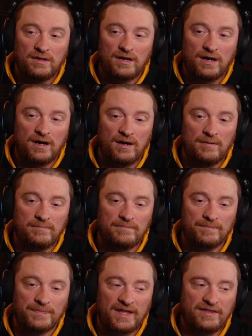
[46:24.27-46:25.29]
I
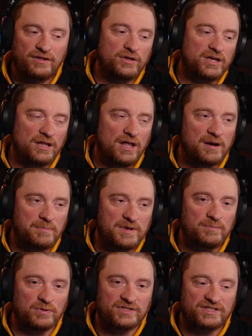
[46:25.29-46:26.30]
think you get a lot of
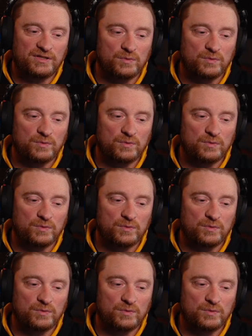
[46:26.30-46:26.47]
people still